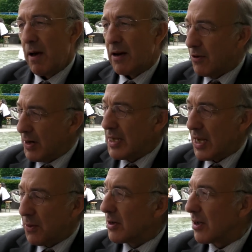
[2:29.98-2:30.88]
agree
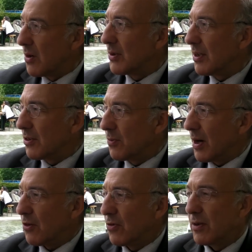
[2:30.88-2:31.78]
they want to go in that
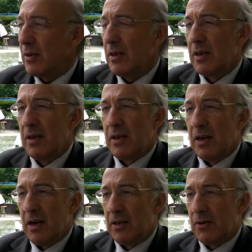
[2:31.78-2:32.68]
direction
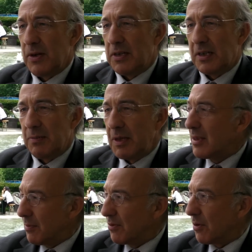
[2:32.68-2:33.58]
and agree to
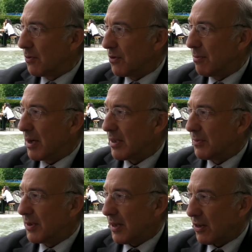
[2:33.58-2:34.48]
commit themselves to make
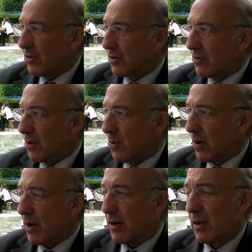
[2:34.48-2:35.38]
the reductions
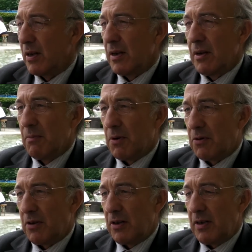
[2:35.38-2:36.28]
required.
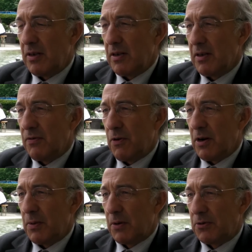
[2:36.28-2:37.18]
Because in a, in a
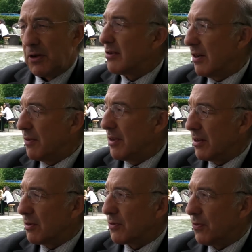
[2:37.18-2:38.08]
very real sense,
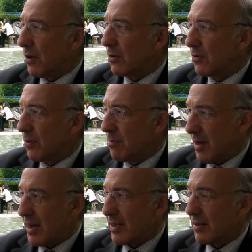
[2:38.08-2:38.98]
everything else follows from
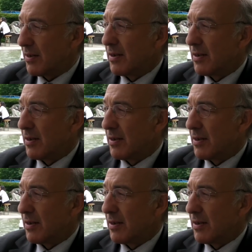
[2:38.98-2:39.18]
that.